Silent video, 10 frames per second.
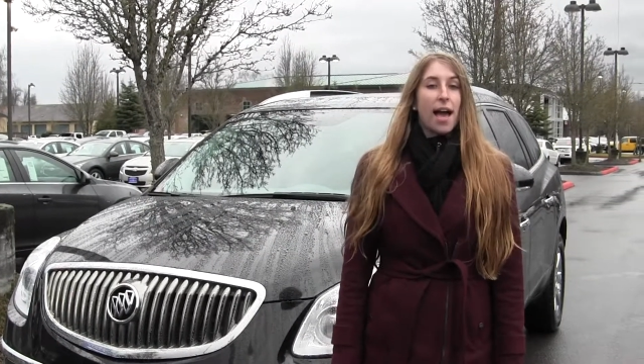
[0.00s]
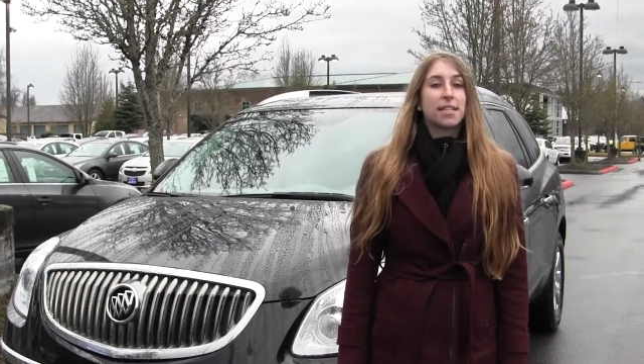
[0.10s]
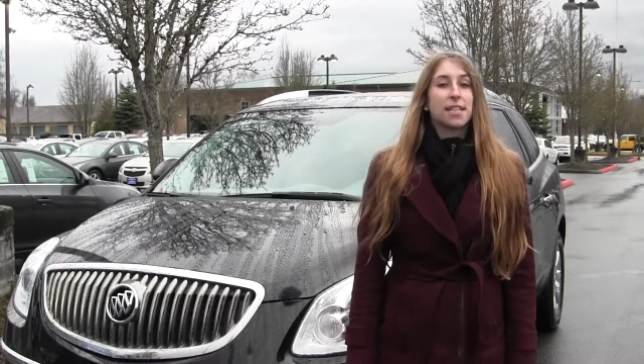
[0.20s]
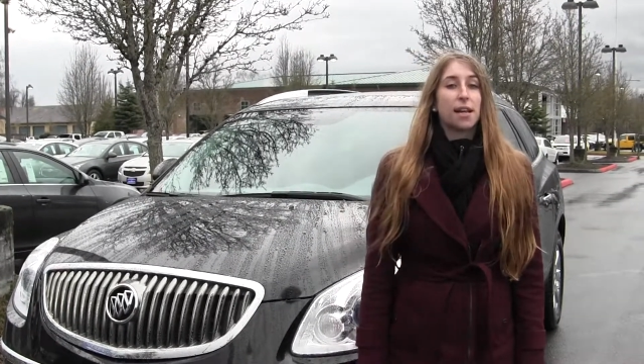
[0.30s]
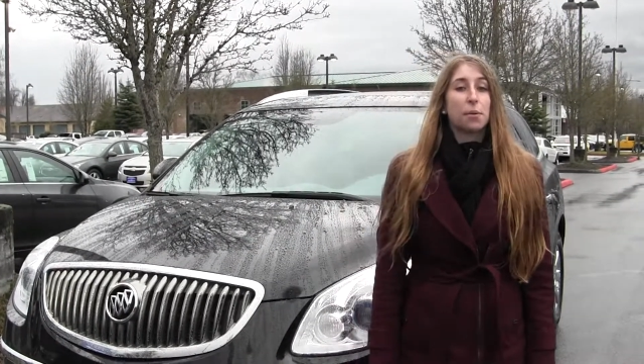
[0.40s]

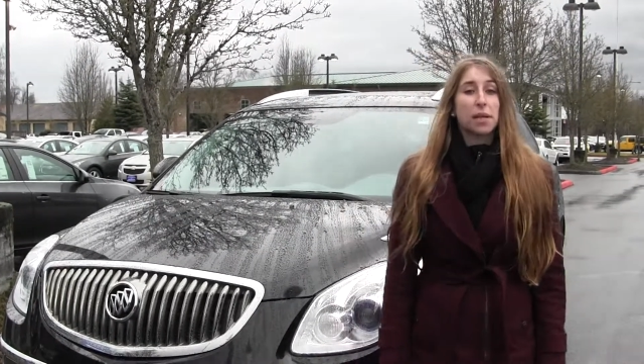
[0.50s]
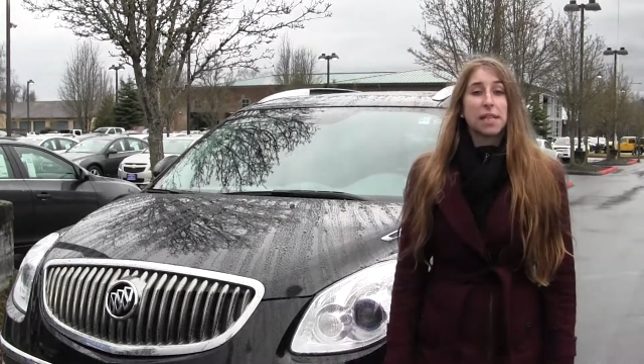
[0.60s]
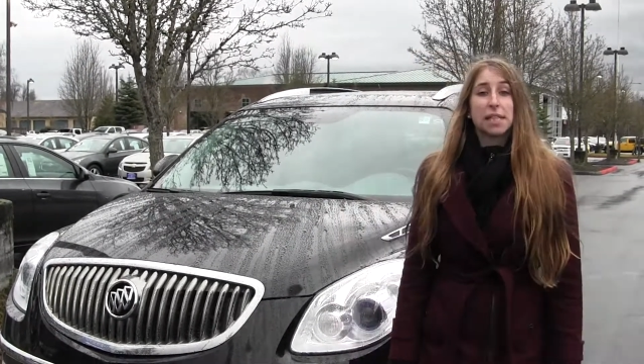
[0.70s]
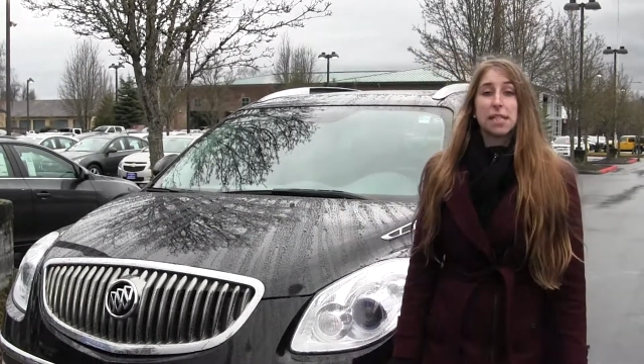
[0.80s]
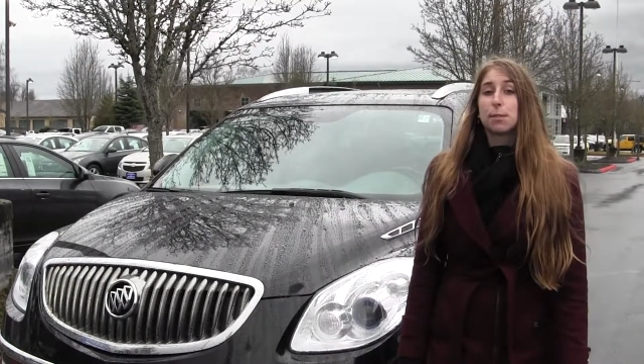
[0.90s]
And today we're
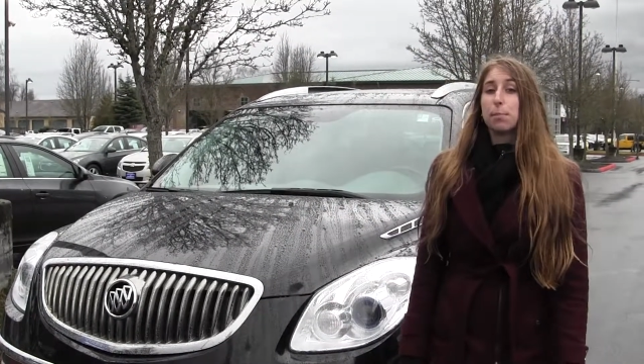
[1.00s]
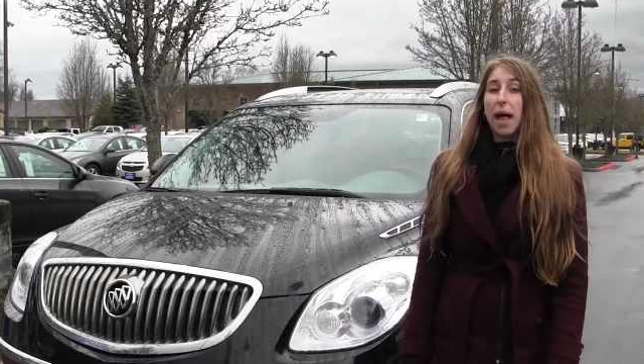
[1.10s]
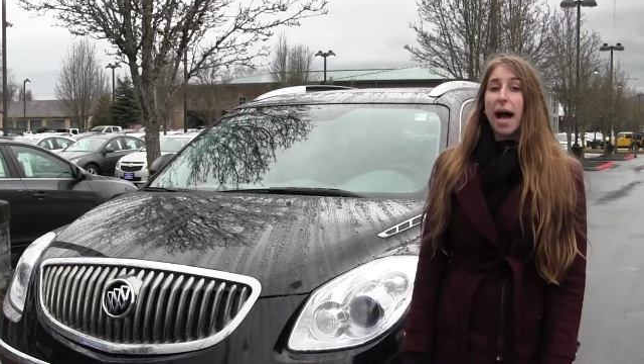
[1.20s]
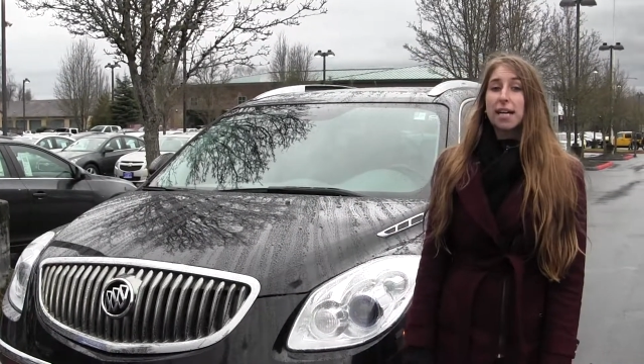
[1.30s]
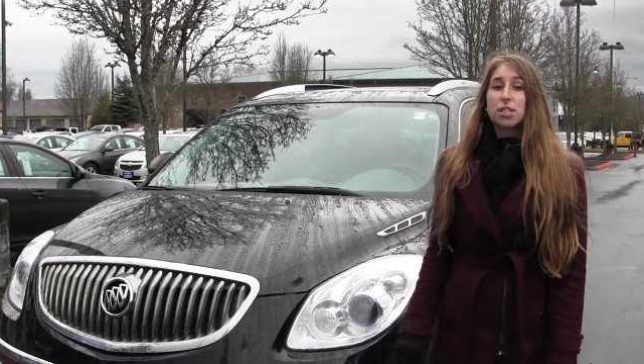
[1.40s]
looking at this
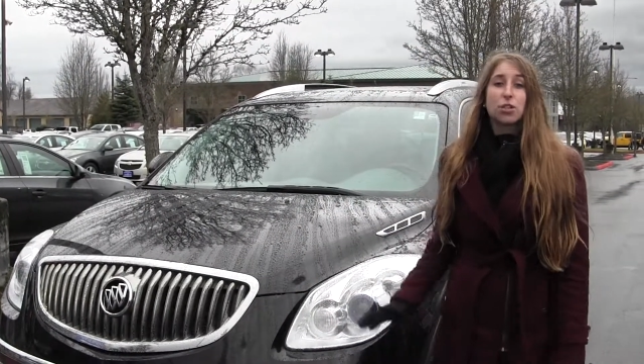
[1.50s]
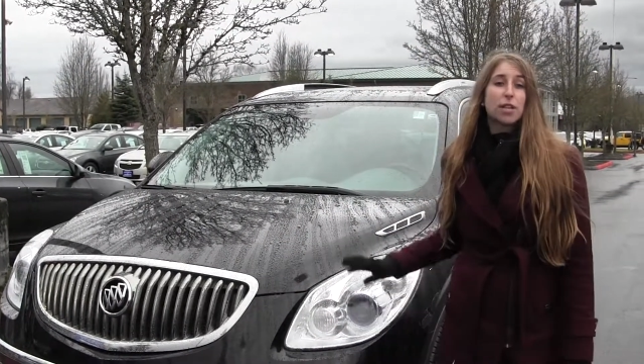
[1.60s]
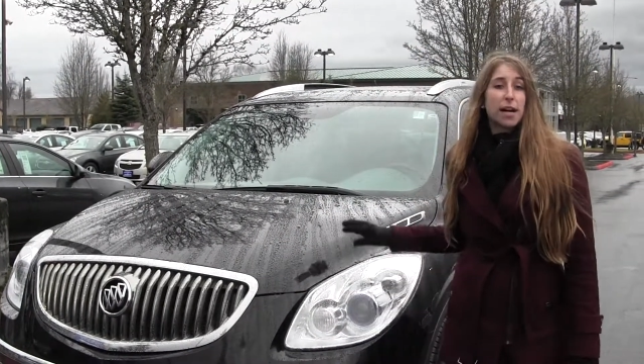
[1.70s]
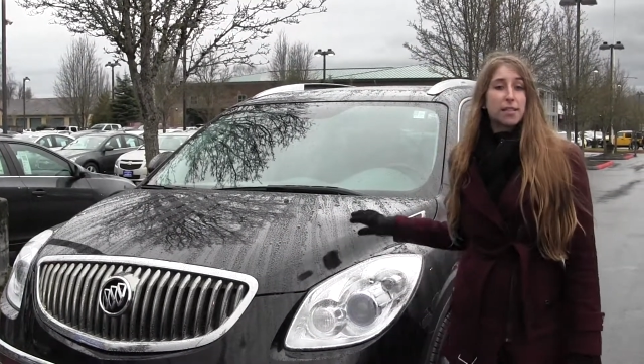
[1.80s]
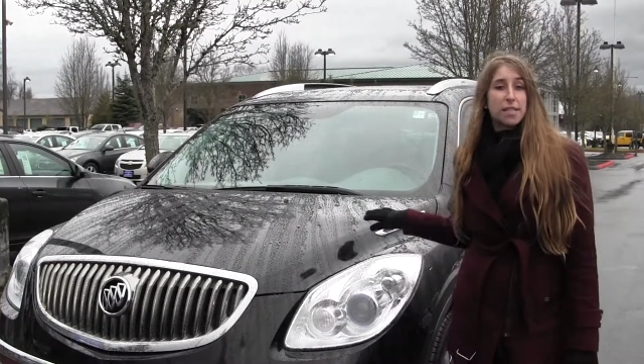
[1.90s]
black
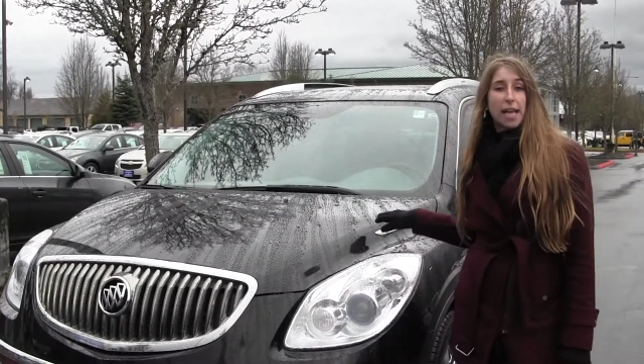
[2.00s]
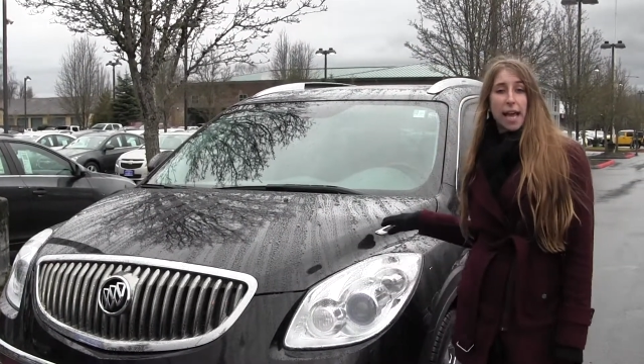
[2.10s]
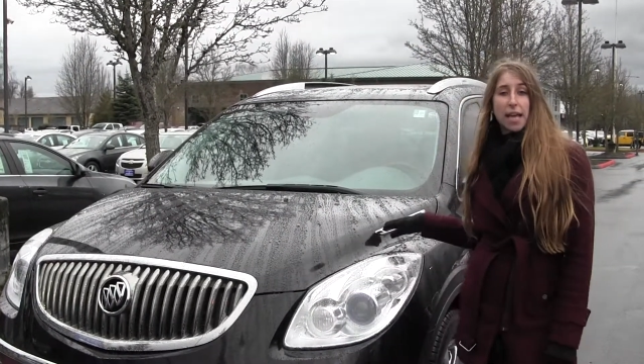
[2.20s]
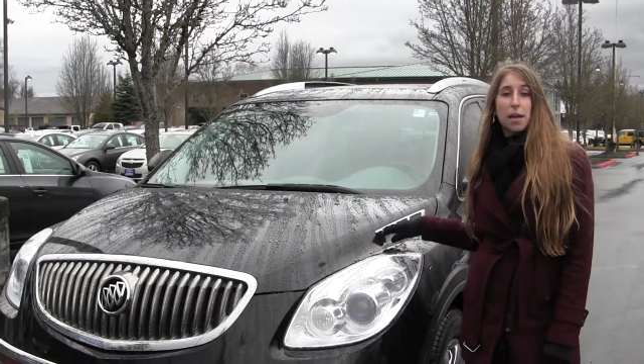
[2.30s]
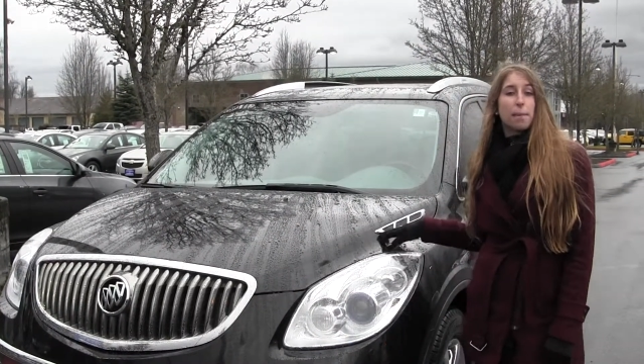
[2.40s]
2008
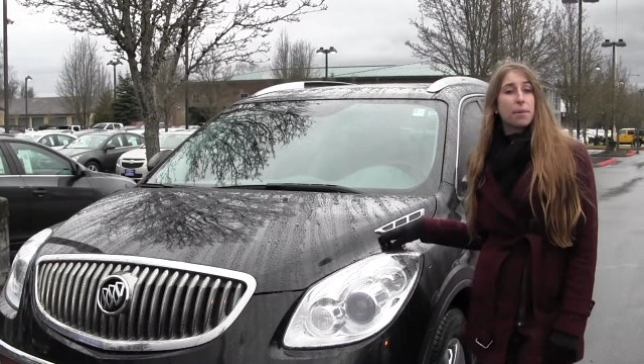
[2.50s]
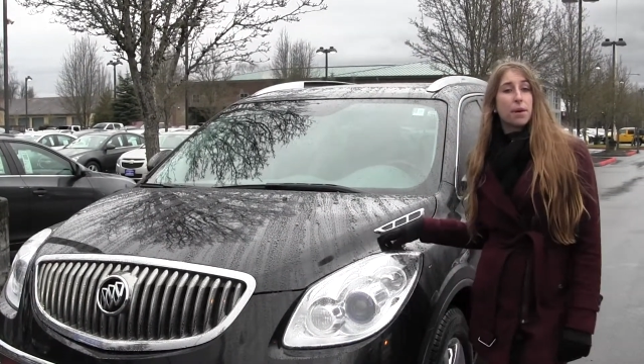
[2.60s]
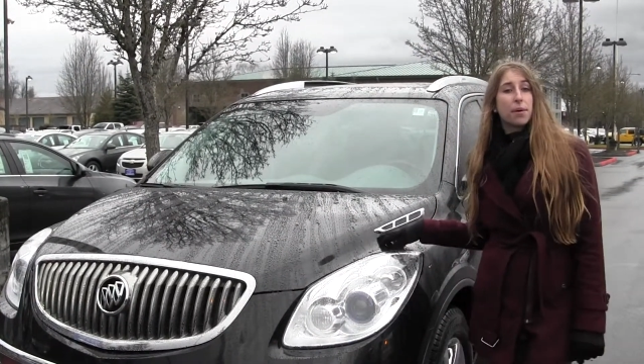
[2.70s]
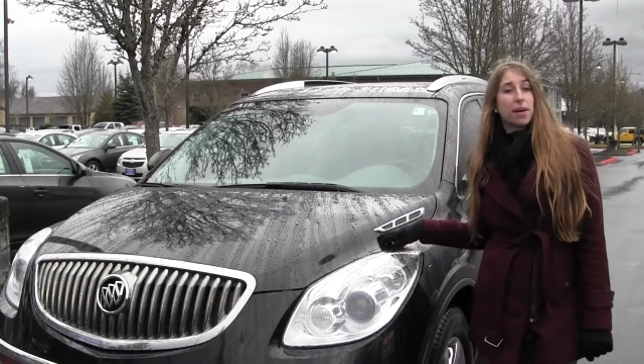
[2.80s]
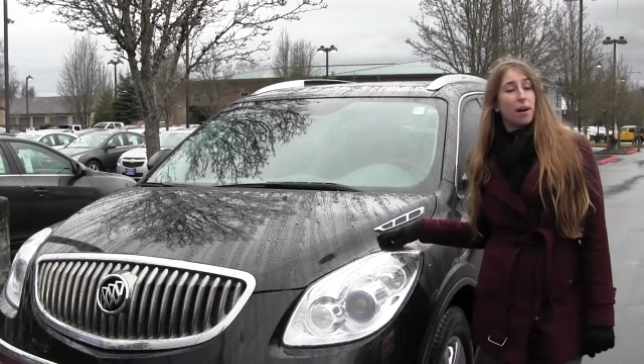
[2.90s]
Buick